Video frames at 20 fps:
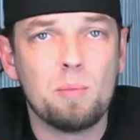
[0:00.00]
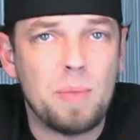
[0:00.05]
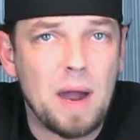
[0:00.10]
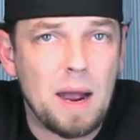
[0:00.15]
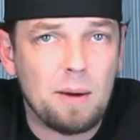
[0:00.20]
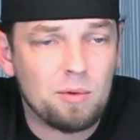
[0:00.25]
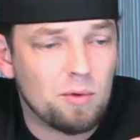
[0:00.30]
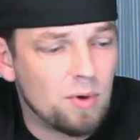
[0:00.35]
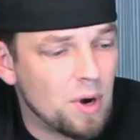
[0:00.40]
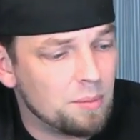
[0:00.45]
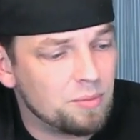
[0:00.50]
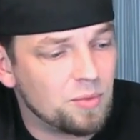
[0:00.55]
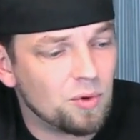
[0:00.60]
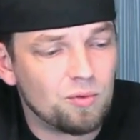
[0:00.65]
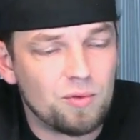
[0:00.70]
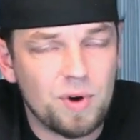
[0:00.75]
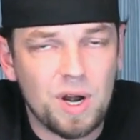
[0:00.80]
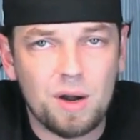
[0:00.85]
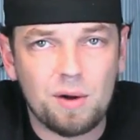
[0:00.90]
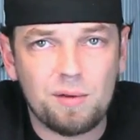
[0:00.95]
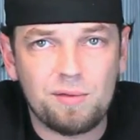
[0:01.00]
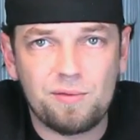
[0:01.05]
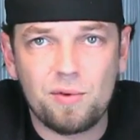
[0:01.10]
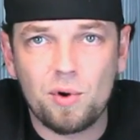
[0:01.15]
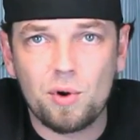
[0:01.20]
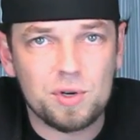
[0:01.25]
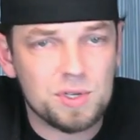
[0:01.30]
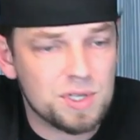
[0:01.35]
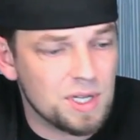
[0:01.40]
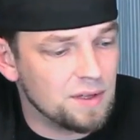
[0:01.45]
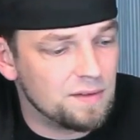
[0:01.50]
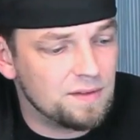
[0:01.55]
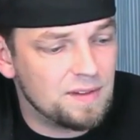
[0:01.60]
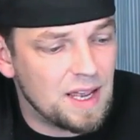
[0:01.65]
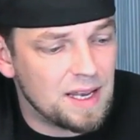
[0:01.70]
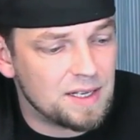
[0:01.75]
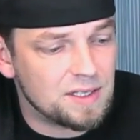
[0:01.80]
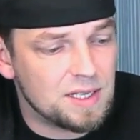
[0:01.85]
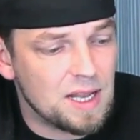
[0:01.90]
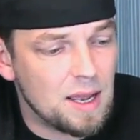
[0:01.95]
Power up the rear first and
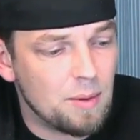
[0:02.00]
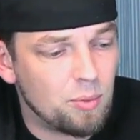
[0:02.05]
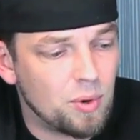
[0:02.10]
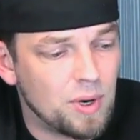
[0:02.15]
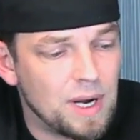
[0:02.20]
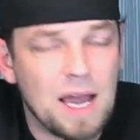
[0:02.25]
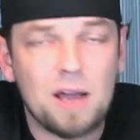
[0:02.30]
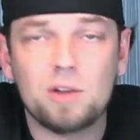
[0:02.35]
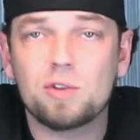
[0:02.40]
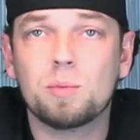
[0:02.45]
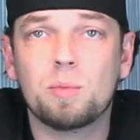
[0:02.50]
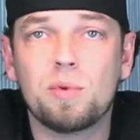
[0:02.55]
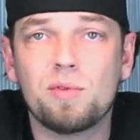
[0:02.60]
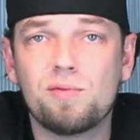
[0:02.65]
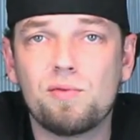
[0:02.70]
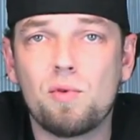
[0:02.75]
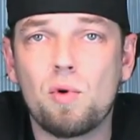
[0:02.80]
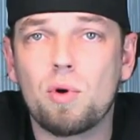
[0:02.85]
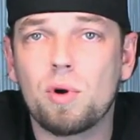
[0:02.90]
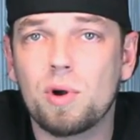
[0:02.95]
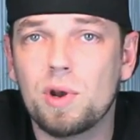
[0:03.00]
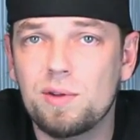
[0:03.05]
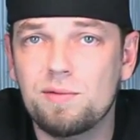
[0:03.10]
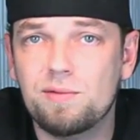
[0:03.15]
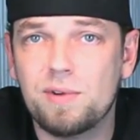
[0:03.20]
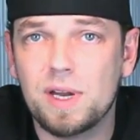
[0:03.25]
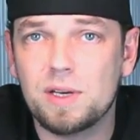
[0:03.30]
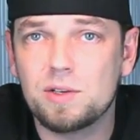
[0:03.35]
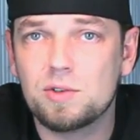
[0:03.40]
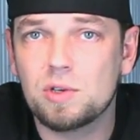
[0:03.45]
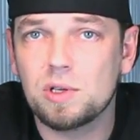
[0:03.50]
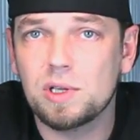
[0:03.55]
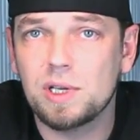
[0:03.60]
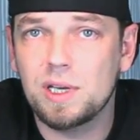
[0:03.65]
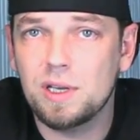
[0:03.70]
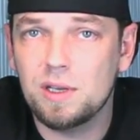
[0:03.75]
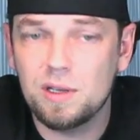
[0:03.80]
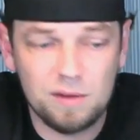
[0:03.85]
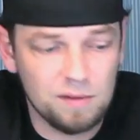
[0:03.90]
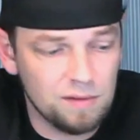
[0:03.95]
test that one out before
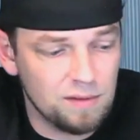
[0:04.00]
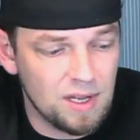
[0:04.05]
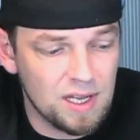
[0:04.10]
eventually